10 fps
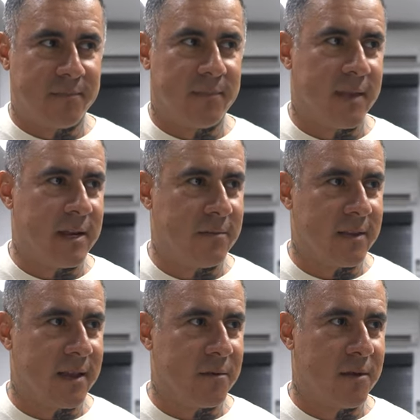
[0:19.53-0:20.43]
not
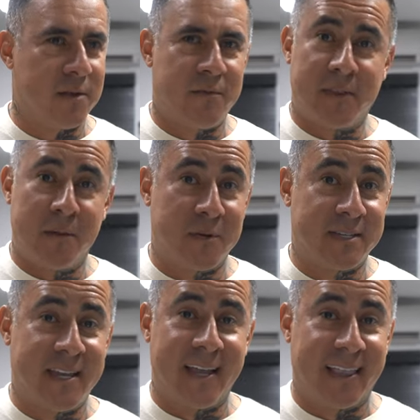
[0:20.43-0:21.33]
even like really fifty
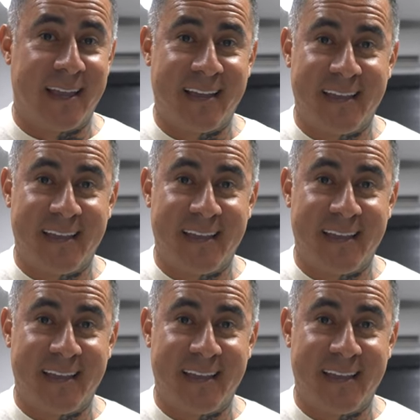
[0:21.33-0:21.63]
percent like